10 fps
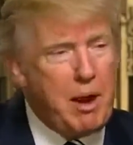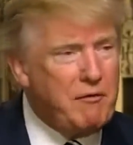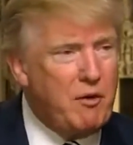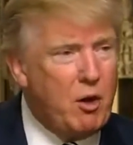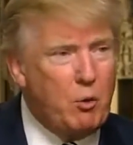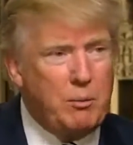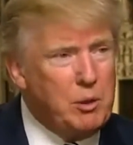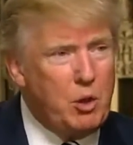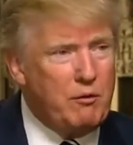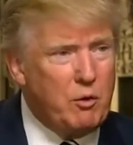By far, we
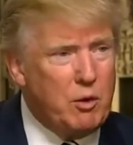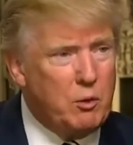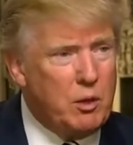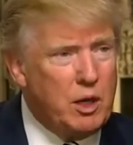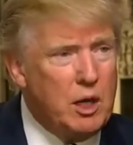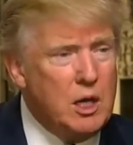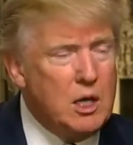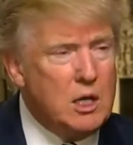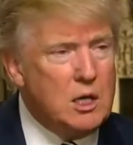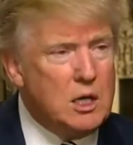blow everyone away.
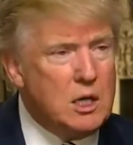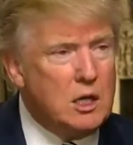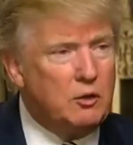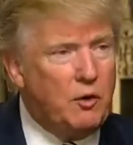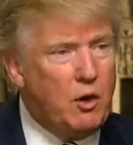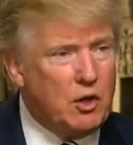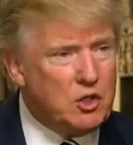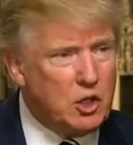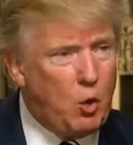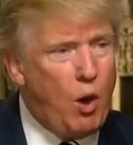As far
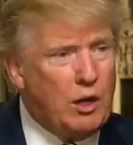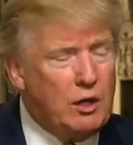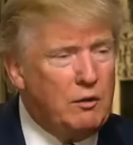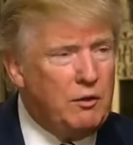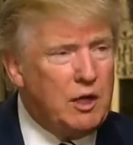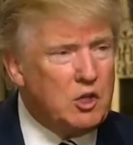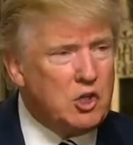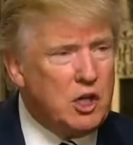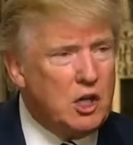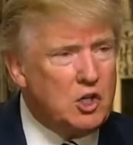as the quality of the
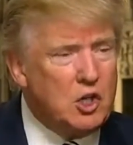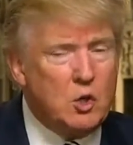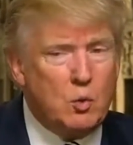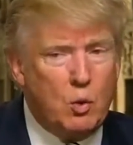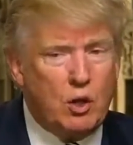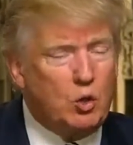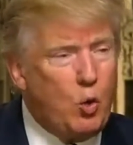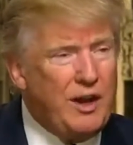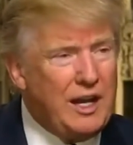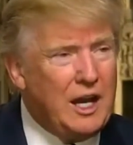education, we're
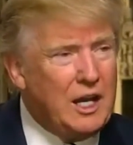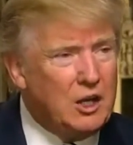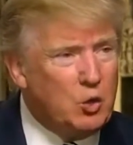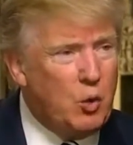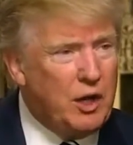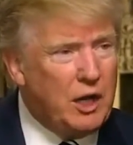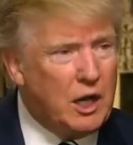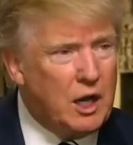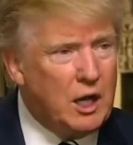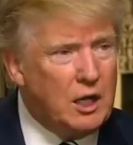28 and
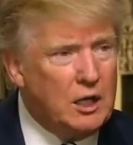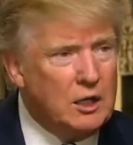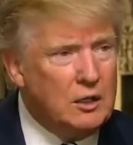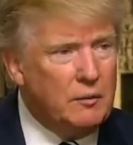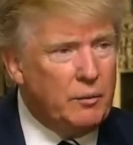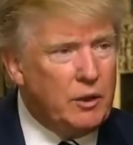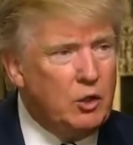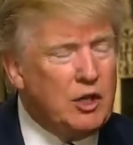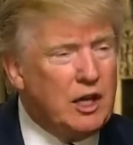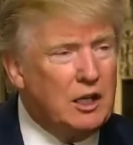29.
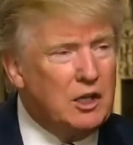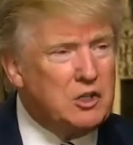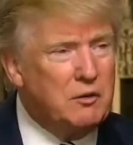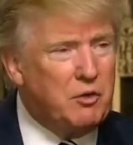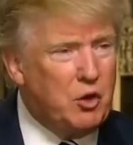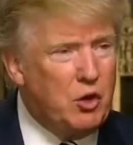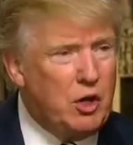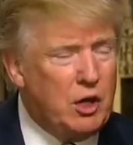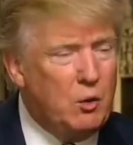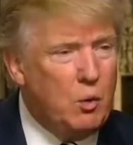You take a list of
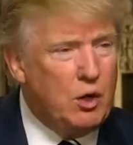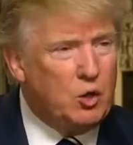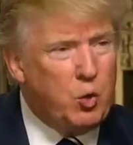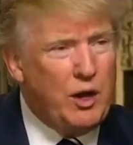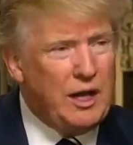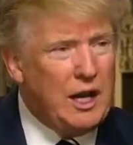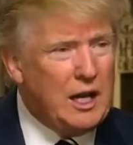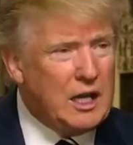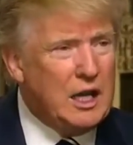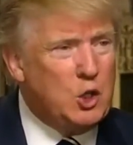30, we're
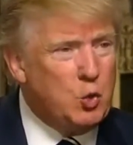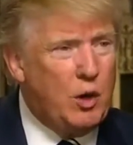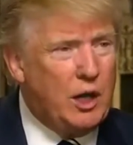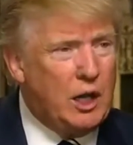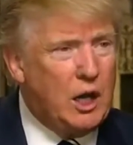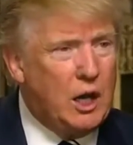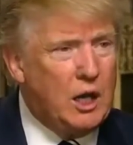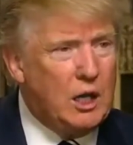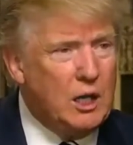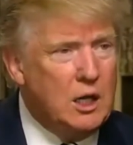28 and
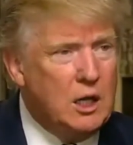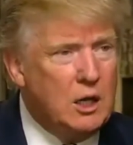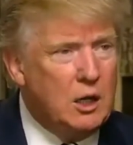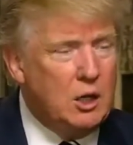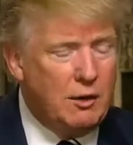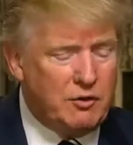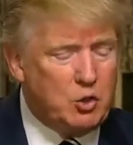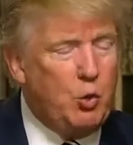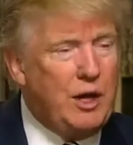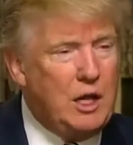29. You have
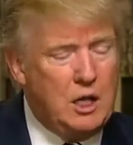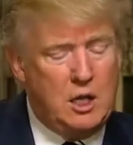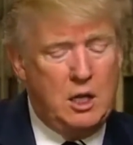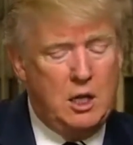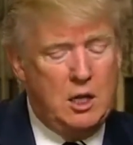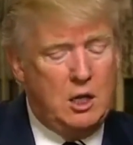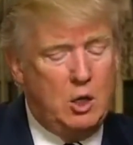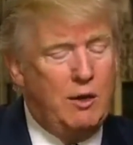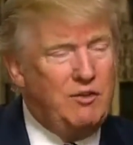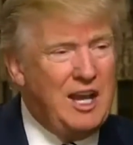Sweden,
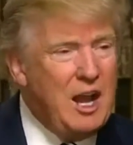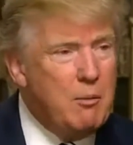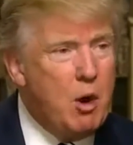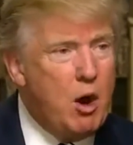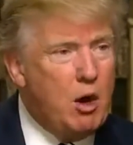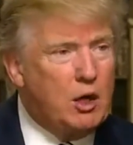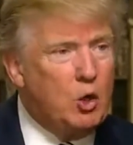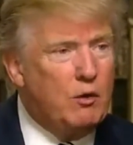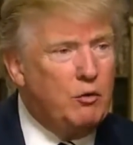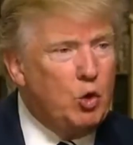you have
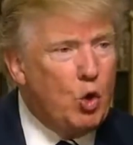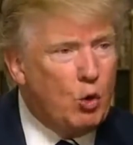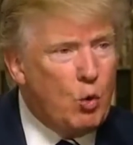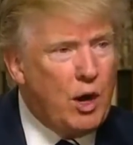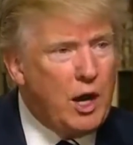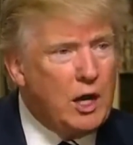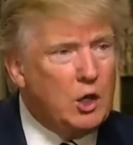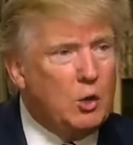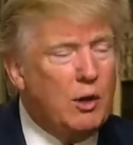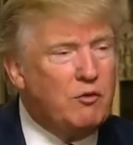Denmark, you have Norway,
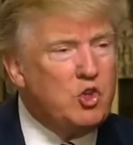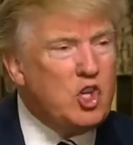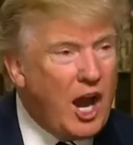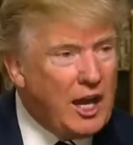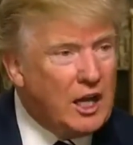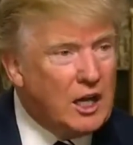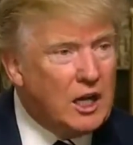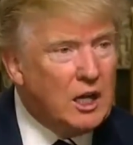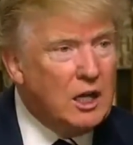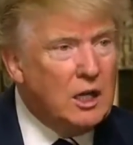you have
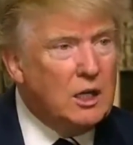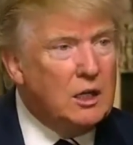China,